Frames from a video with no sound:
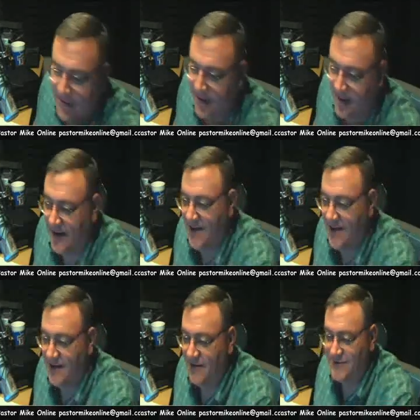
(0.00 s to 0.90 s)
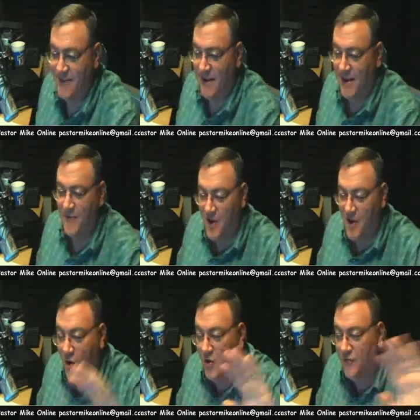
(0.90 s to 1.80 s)
I can't think of his name. Anyway, the
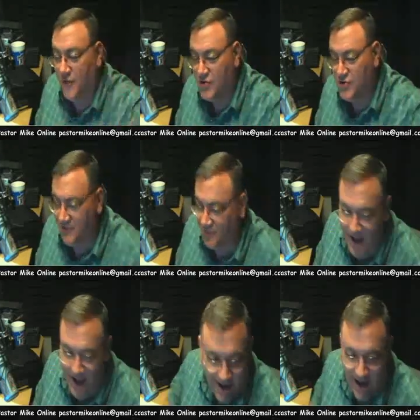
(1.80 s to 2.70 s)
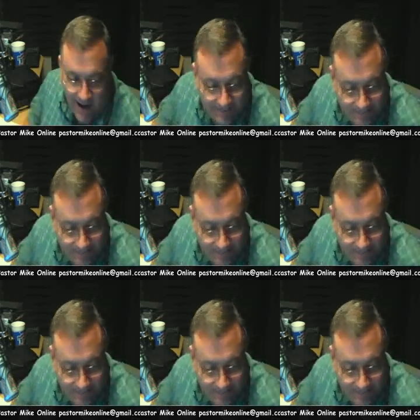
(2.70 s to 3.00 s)
old version of The Fly.